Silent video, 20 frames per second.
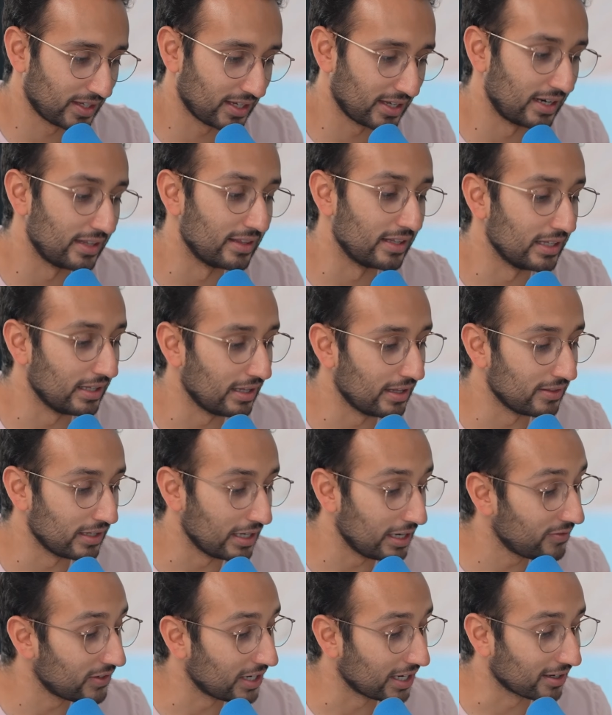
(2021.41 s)
And in, in the
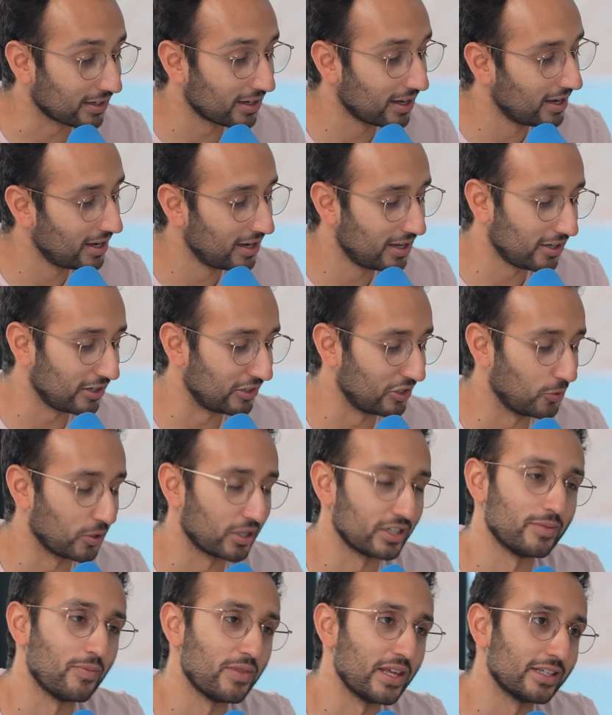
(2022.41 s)
evening, you know,
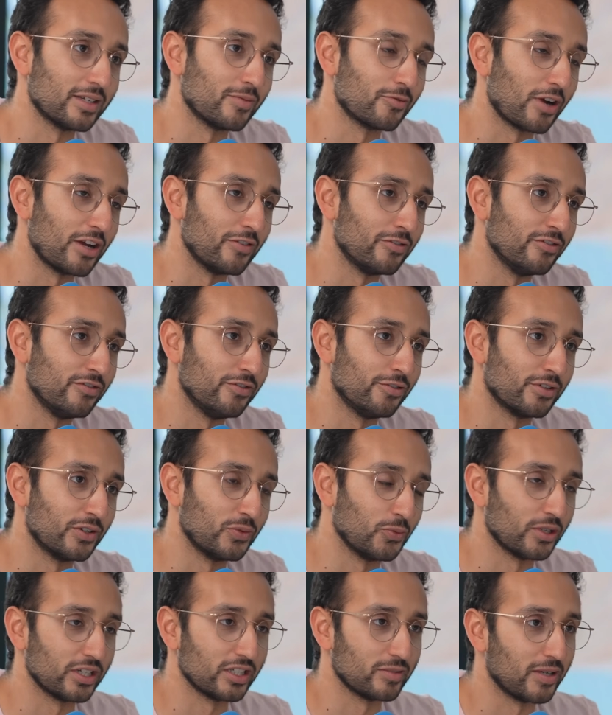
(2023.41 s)
what are some things I'm grateful for
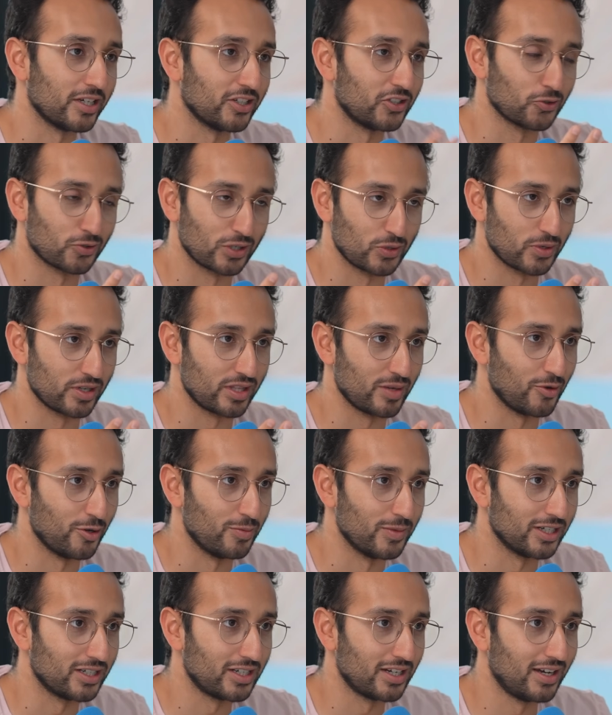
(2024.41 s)
and what is my story worthy
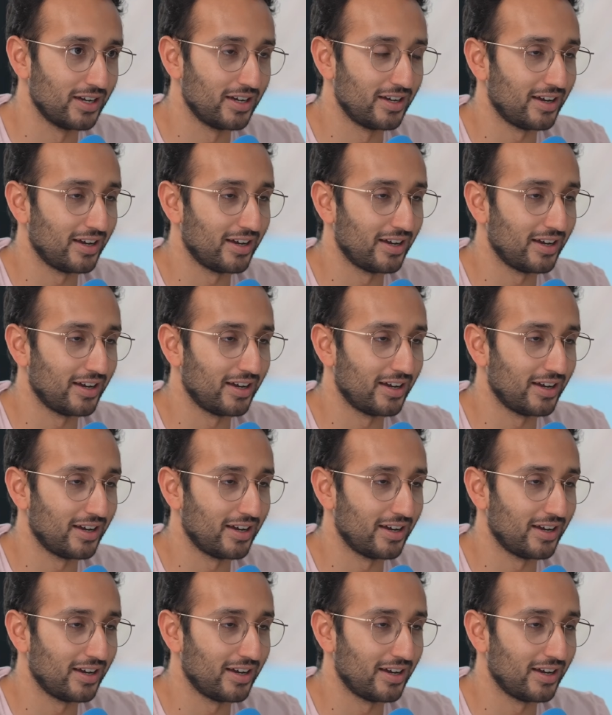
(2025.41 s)
moment?